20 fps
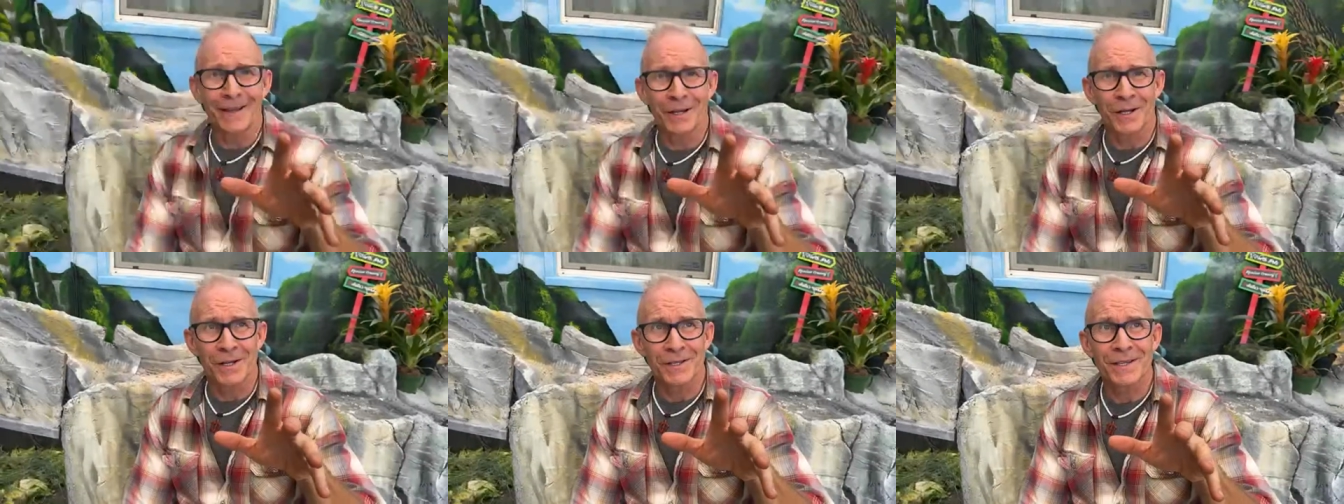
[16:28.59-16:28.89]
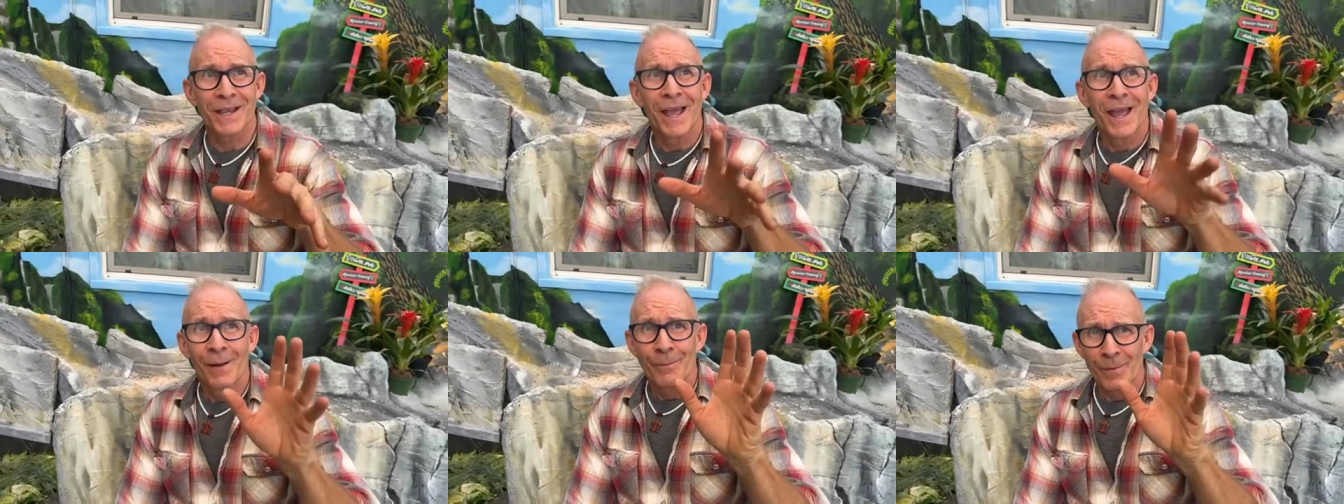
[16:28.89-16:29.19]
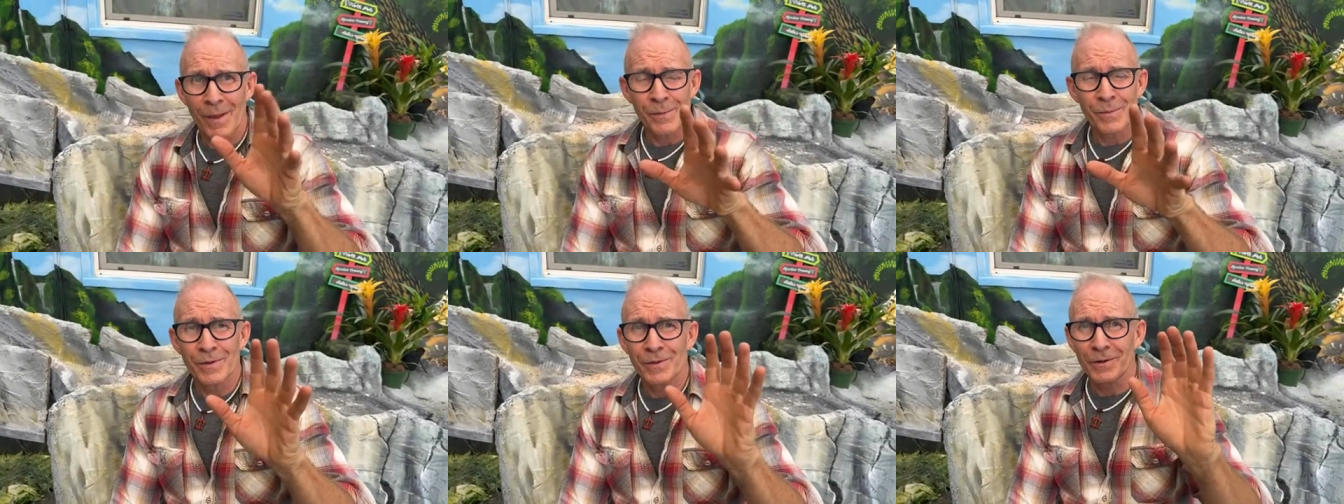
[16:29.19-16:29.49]
Because
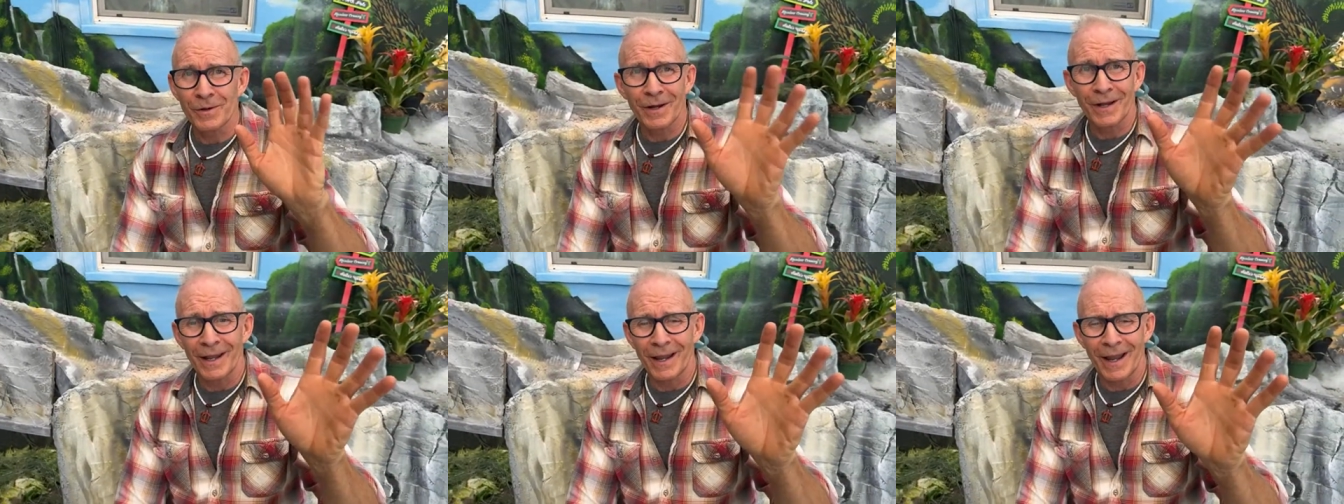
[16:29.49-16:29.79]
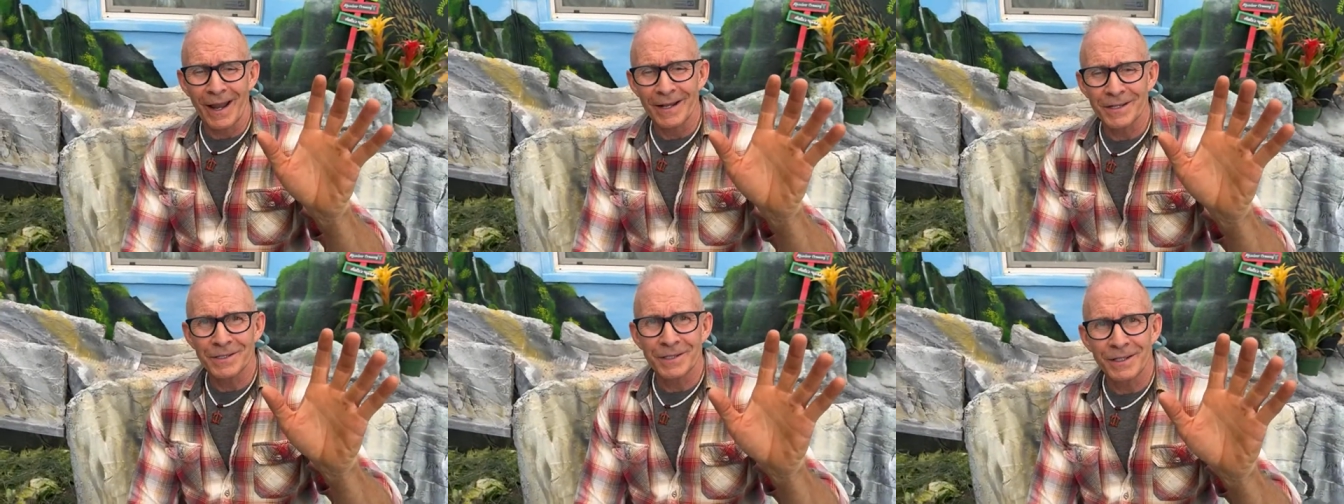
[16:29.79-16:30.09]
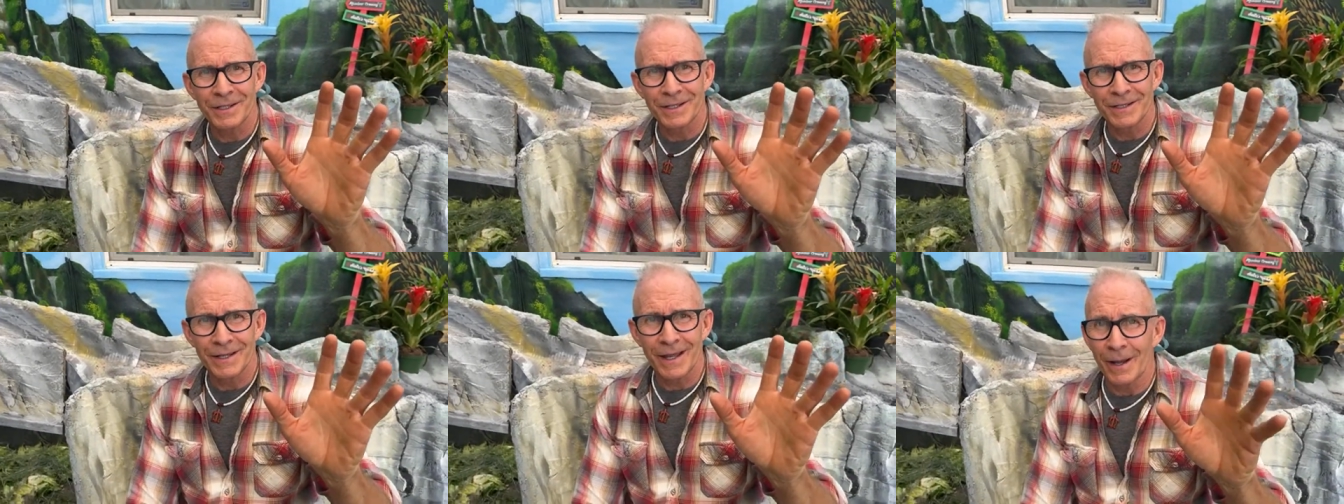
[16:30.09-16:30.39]
maybe they're gonna hatch
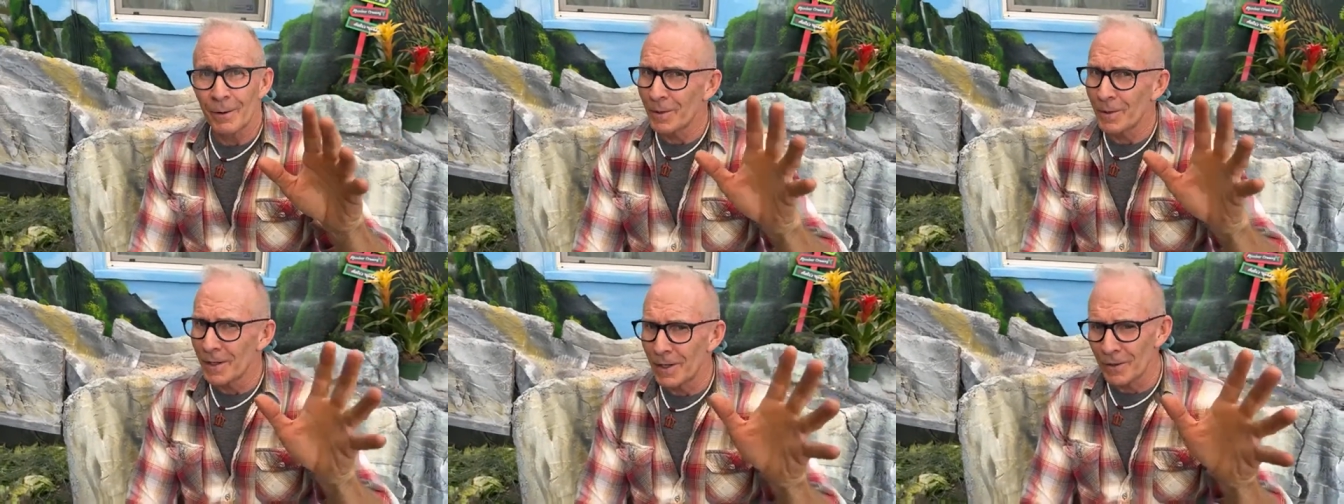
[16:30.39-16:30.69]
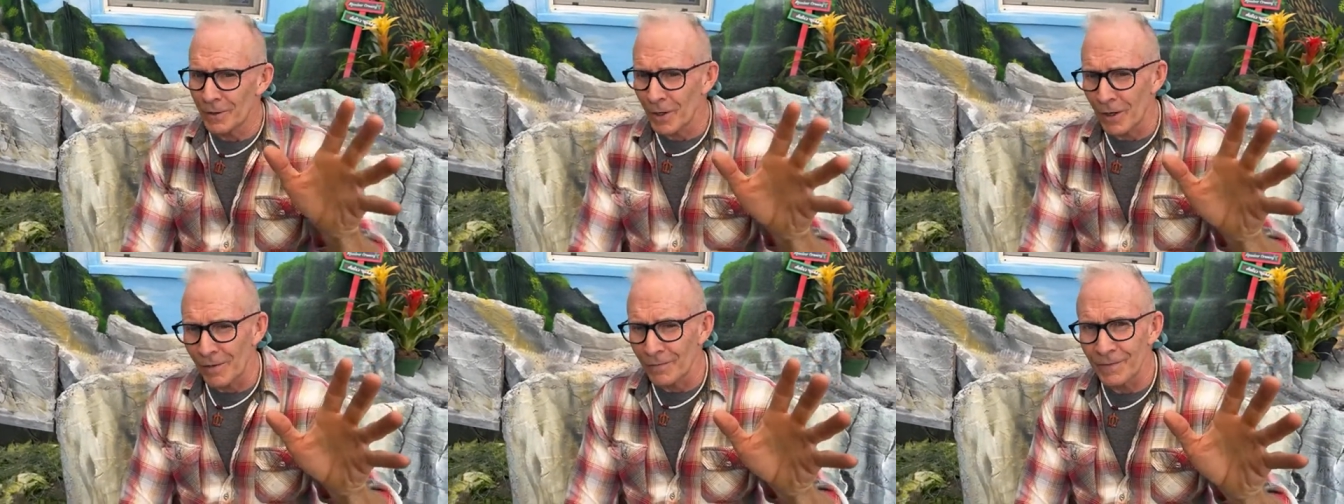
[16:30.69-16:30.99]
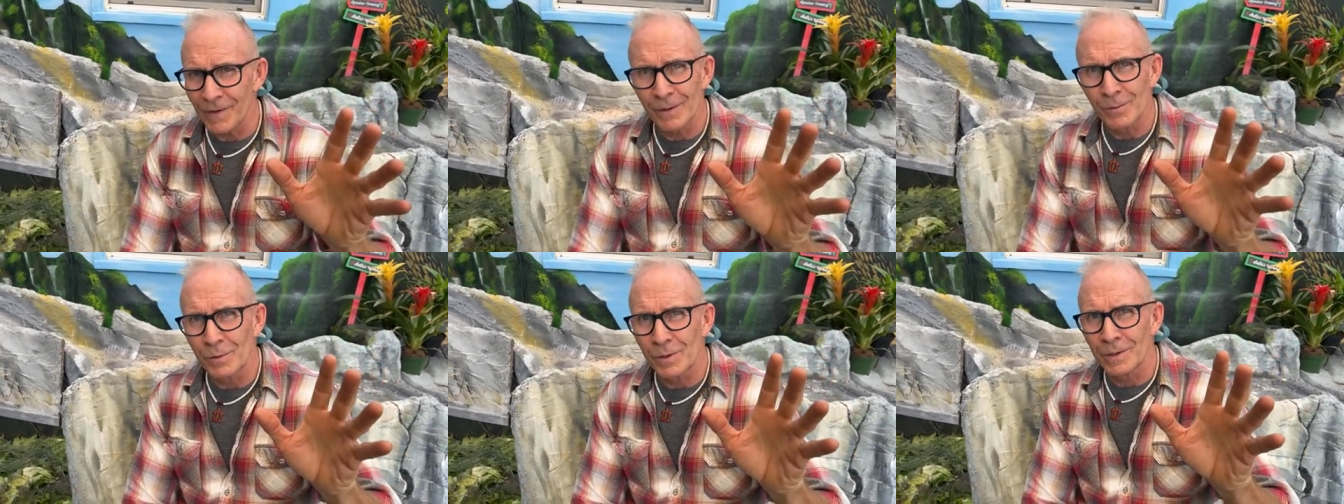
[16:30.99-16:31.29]
any day. We don't know if
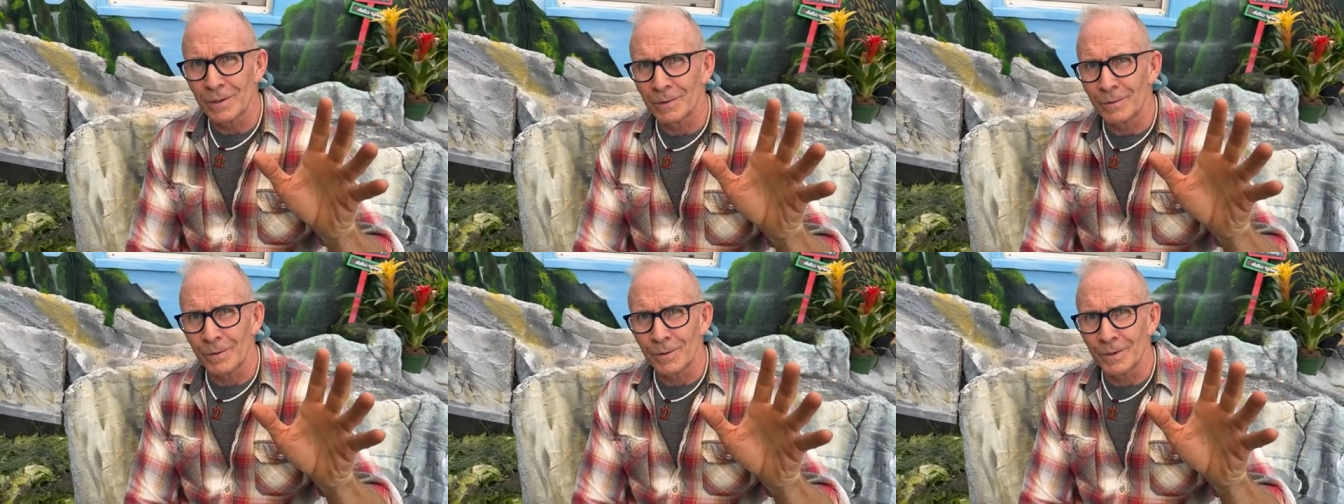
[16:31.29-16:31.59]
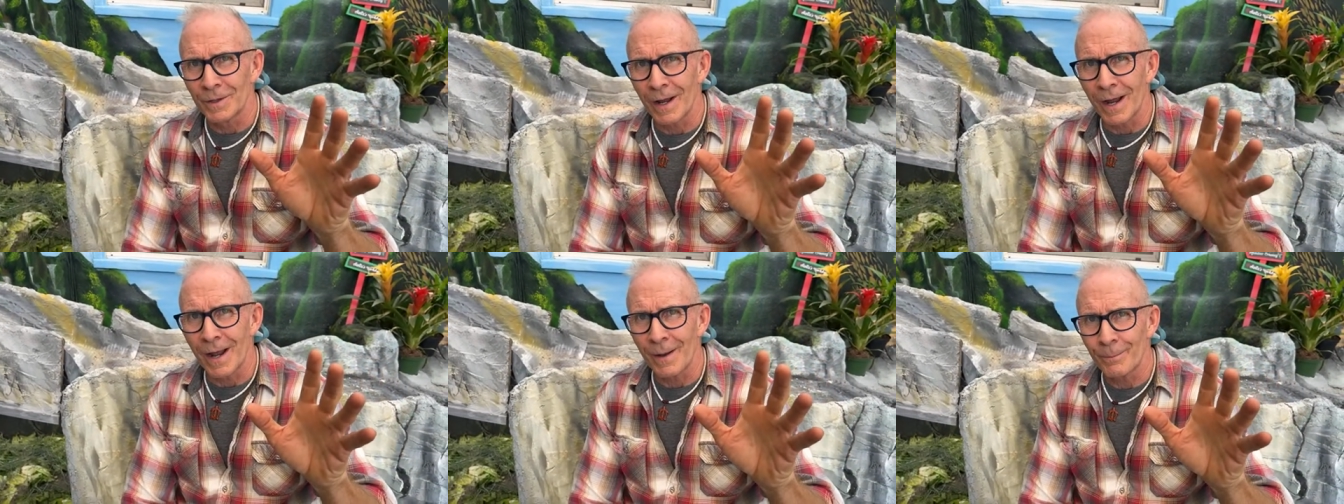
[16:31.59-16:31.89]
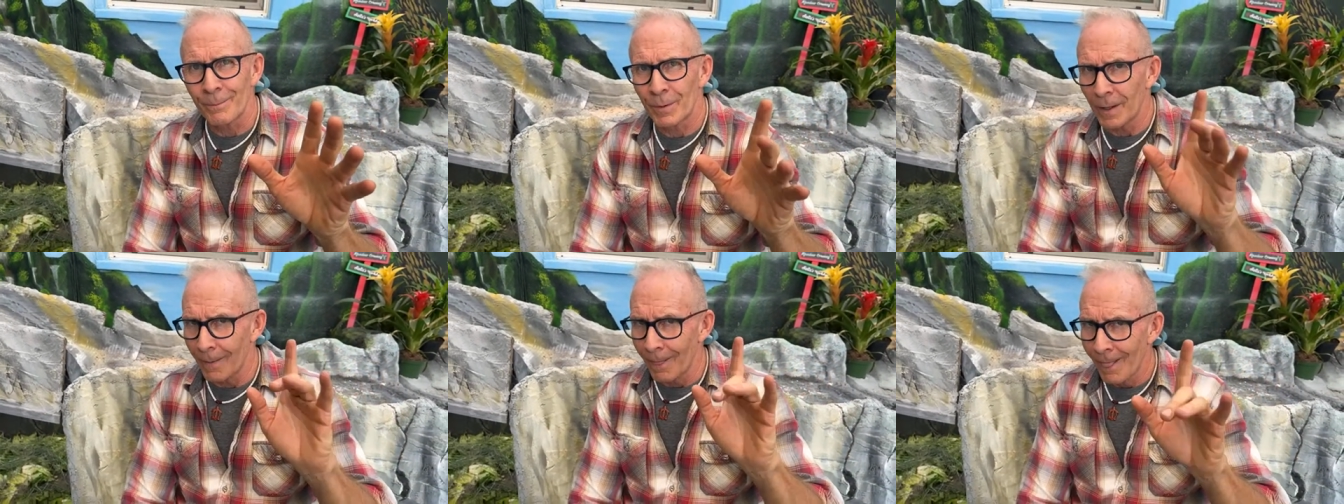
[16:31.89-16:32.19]
they will or will not,
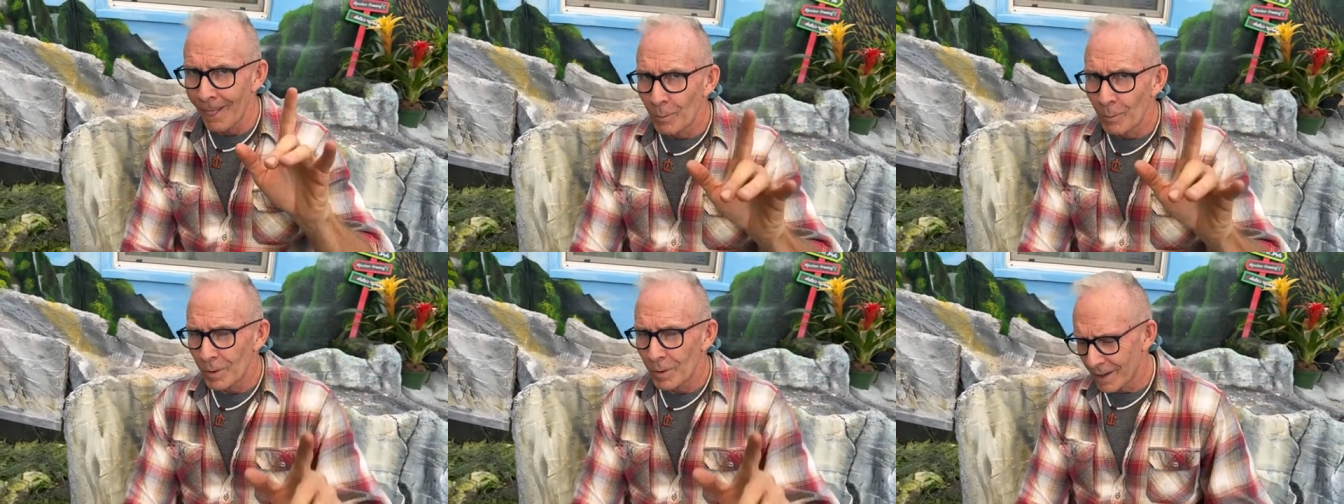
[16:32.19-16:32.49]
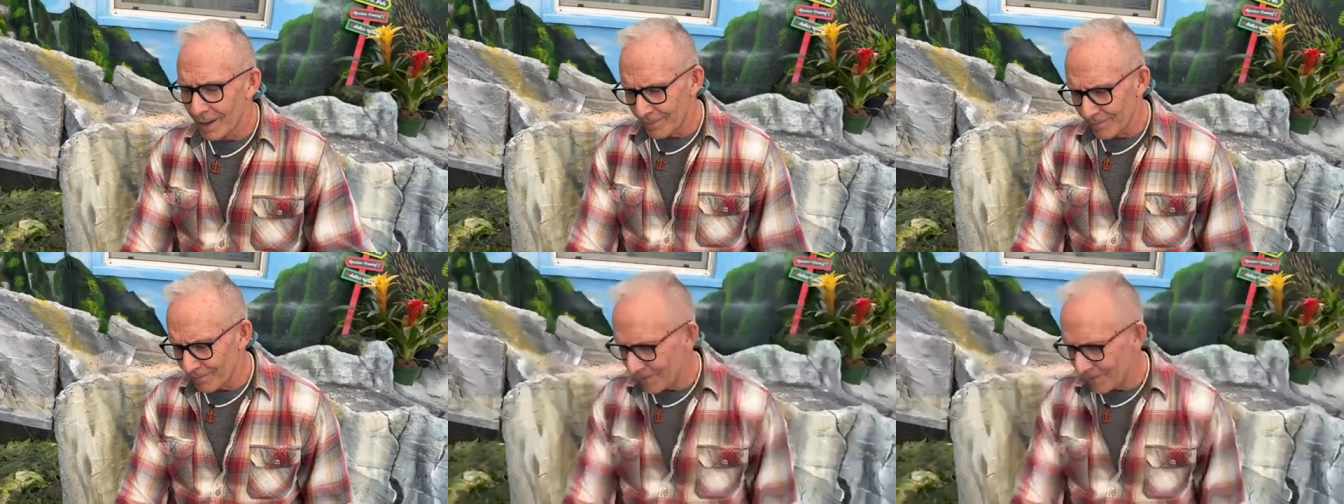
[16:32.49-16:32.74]
but we're gonna